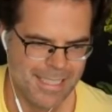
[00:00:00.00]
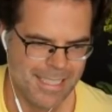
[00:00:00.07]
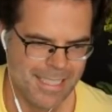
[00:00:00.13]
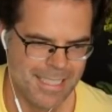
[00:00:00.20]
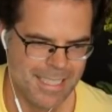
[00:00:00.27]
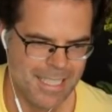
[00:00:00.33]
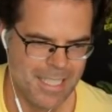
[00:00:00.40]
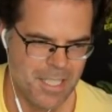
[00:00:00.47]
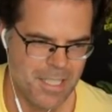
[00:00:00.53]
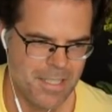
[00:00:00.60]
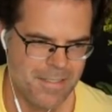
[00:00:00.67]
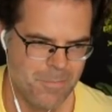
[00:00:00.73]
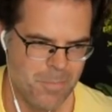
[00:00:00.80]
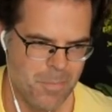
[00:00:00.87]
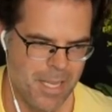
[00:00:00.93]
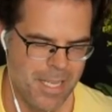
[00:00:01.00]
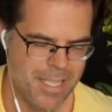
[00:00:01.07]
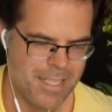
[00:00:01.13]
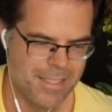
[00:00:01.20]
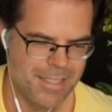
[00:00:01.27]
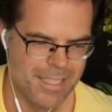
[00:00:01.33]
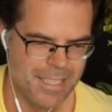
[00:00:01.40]
he's
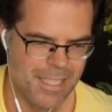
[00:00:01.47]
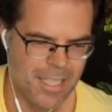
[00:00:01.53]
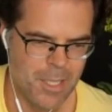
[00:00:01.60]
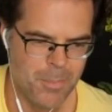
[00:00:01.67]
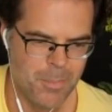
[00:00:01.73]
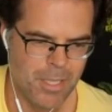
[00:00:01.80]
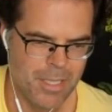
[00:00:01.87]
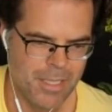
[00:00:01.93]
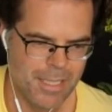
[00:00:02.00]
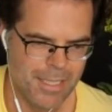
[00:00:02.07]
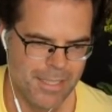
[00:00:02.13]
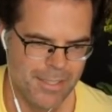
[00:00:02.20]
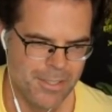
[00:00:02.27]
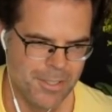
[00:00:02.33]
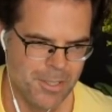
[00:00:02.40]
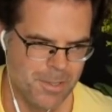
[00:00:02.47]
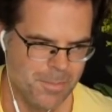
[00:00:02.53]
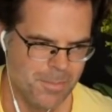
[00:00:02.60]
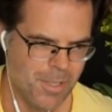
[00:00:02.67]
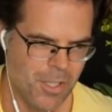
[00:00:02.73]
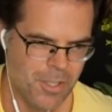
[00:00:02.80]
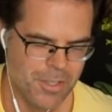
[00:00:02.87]
basically up on the hill
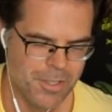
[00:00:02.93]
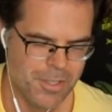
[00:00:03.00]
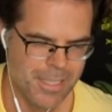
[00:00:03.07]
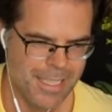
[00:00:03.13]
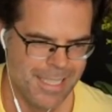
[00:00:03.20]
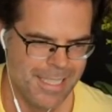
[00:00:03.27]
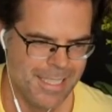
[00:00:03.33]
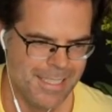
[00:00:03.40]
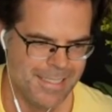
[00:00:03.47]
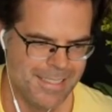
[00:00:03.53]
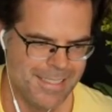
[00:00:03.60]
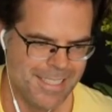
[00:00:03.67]
all day,